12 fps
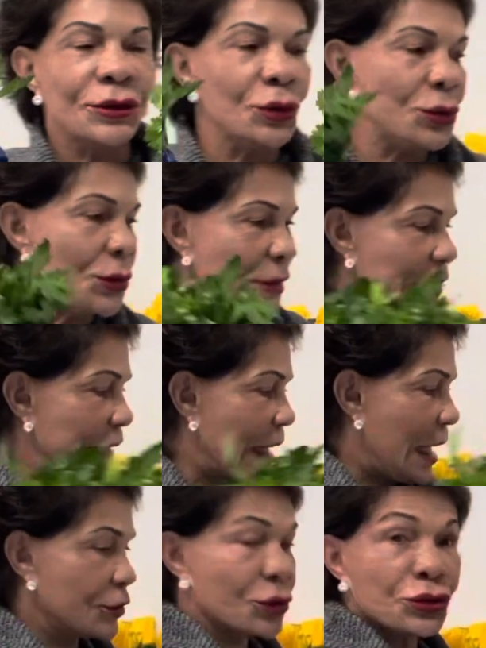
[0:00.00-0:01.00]
to use
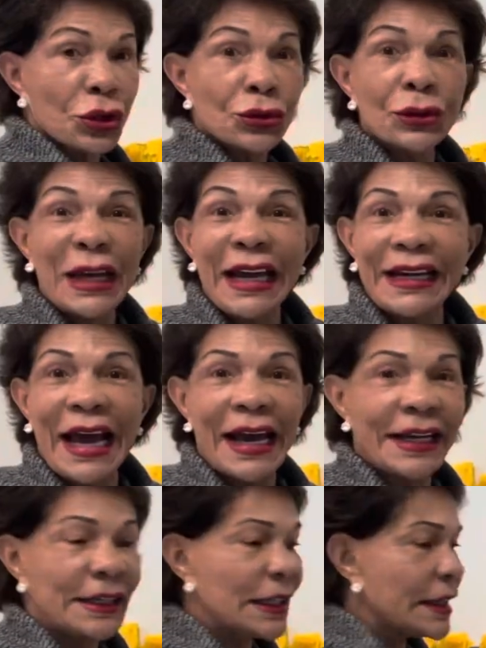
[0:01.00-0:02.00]
cilantro. So you can add
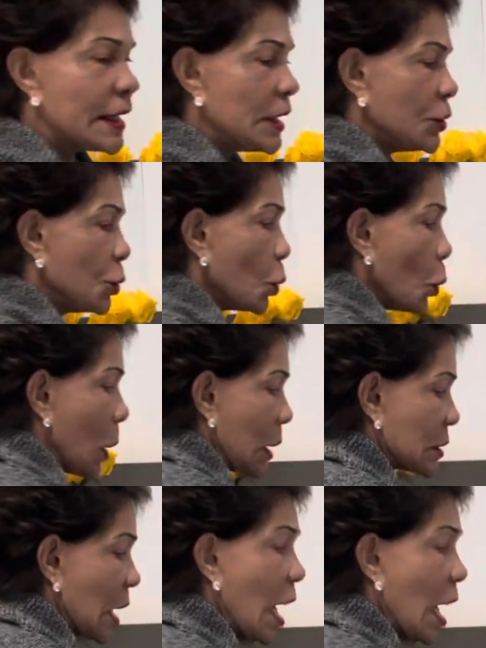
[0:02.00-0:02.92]
anything you want.